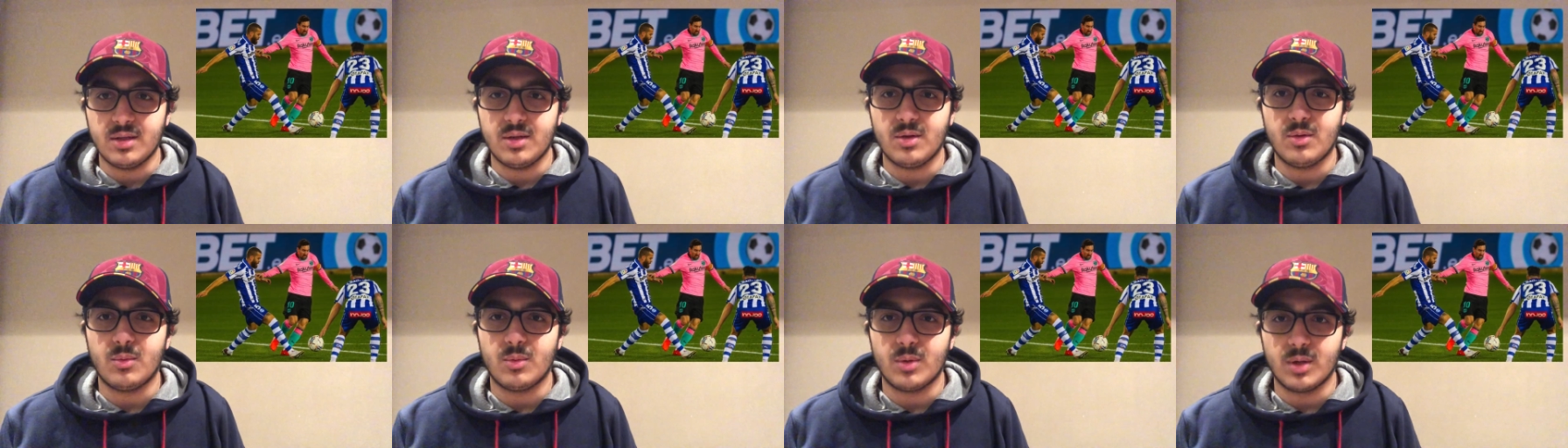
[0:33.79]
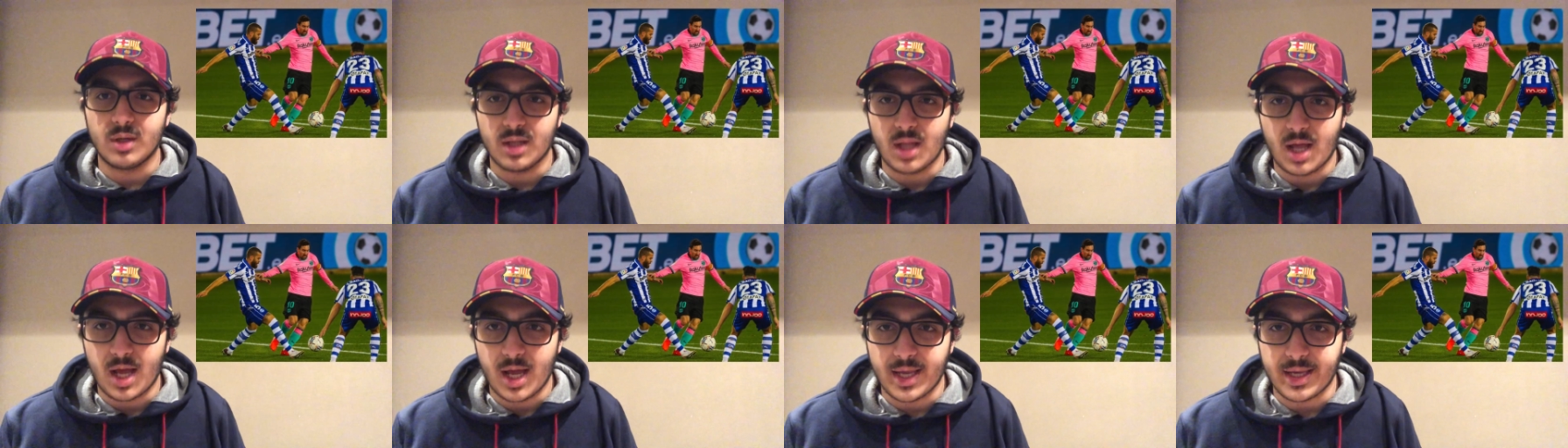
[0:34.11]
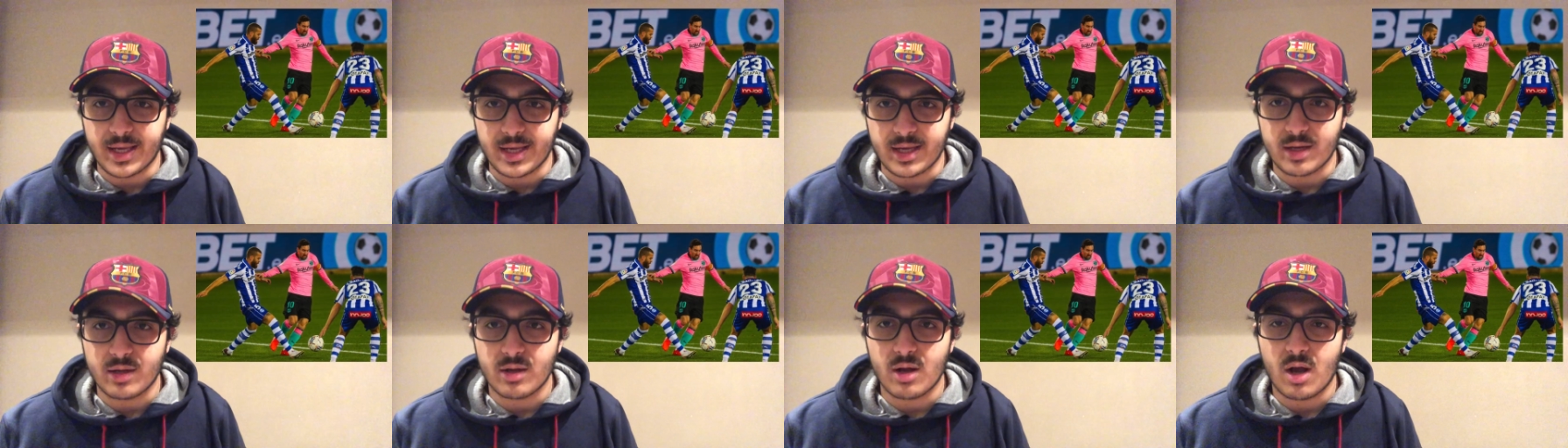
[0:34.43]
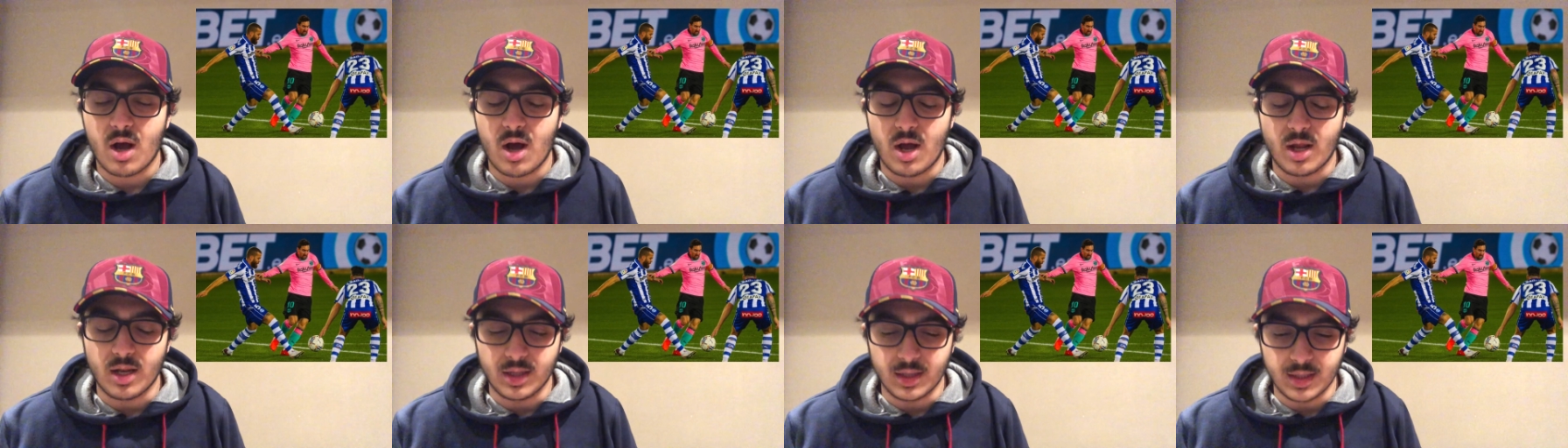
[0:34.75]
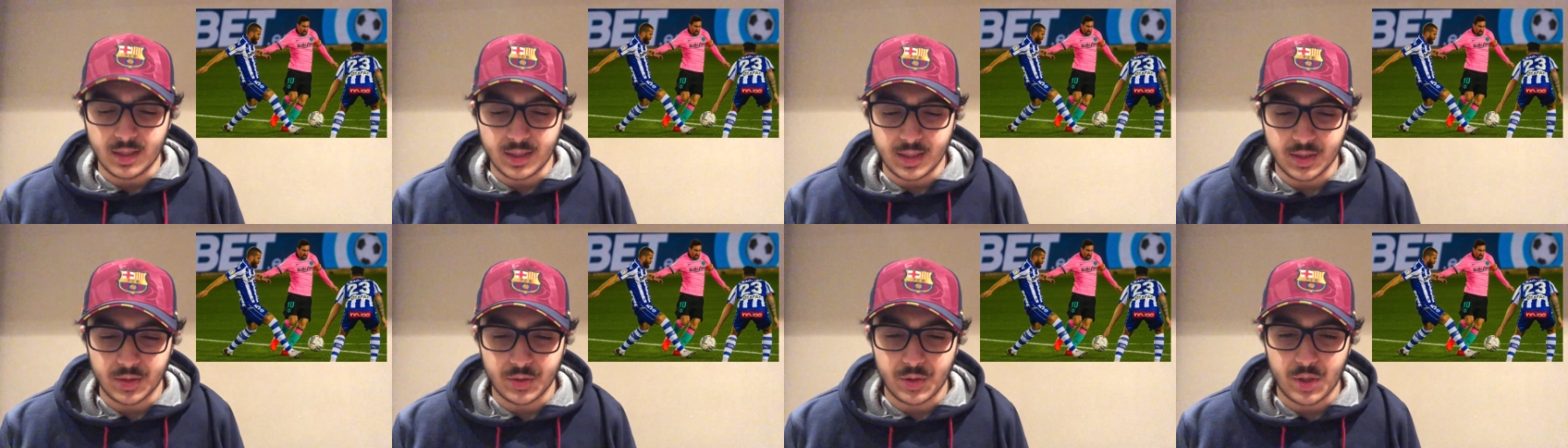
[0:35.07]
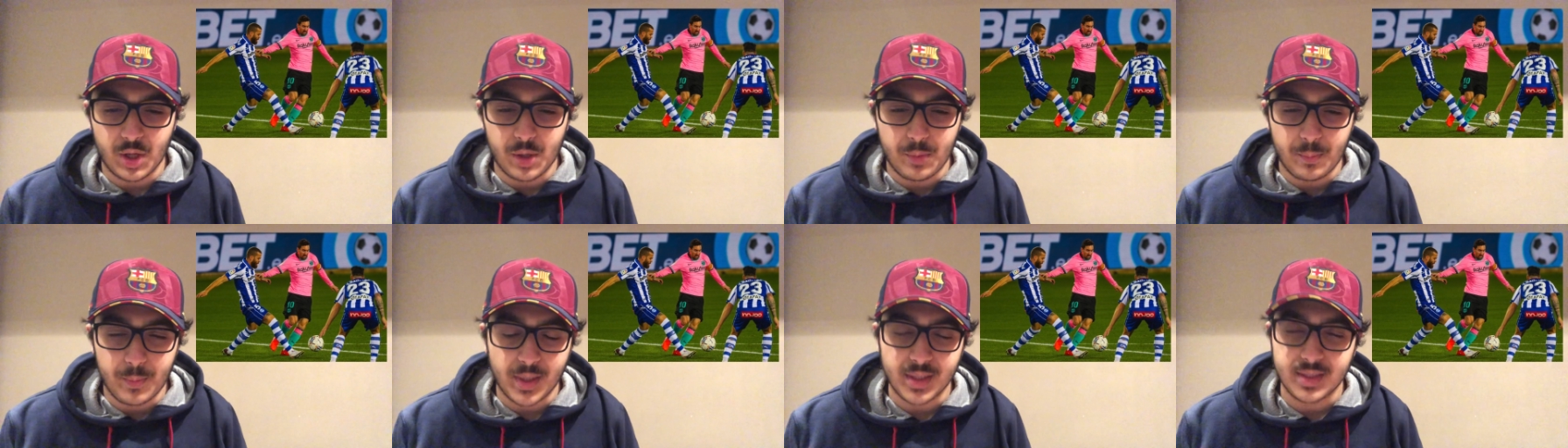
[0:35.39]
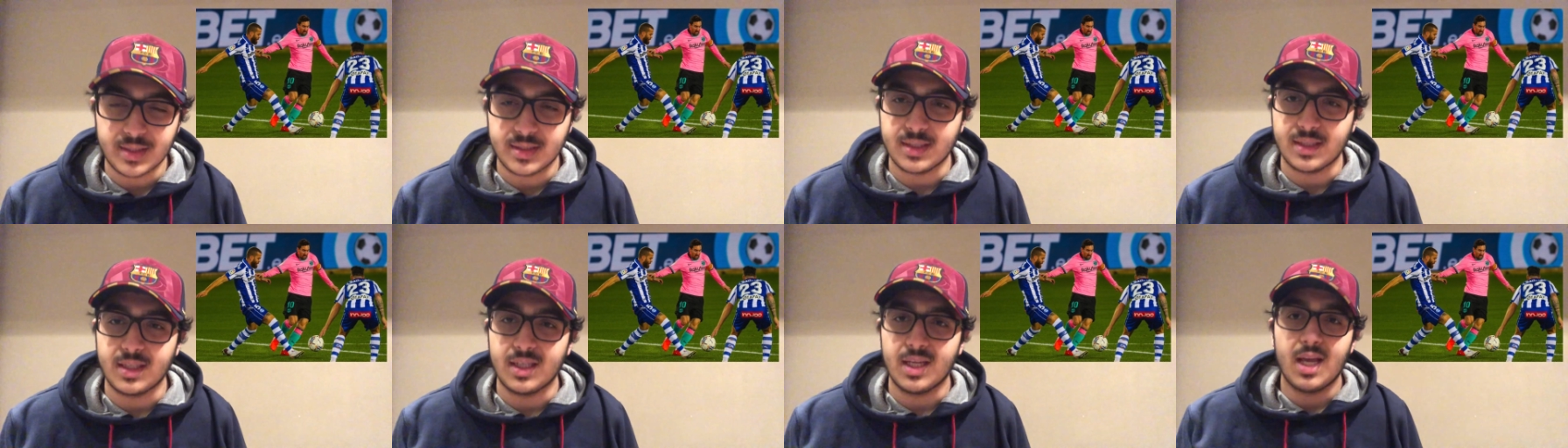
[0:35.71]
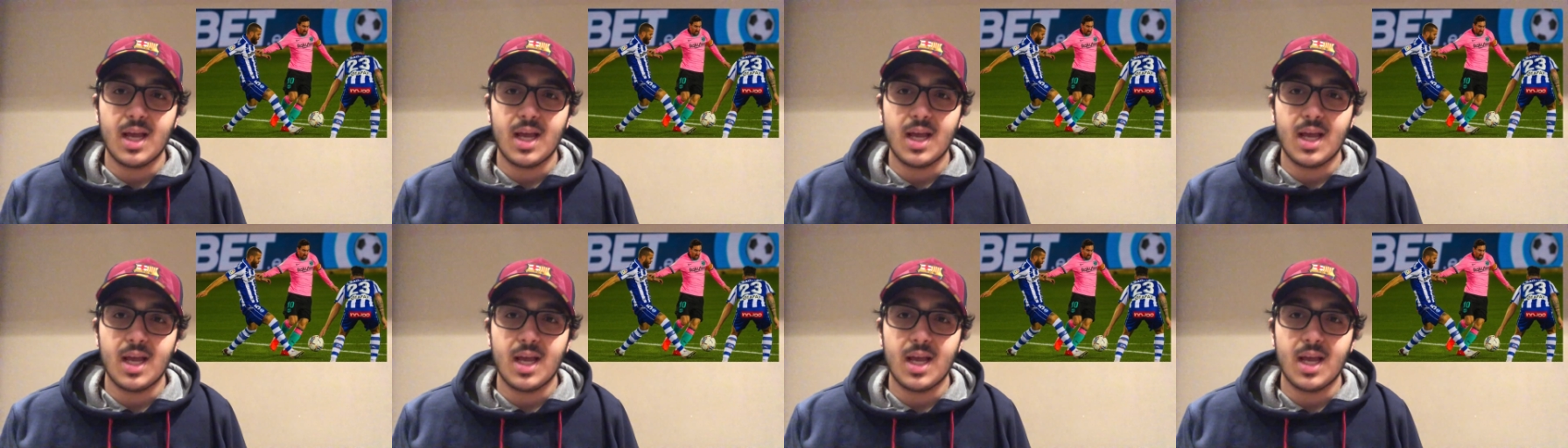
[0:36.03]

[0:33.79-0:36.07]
relying on Lionel Messi.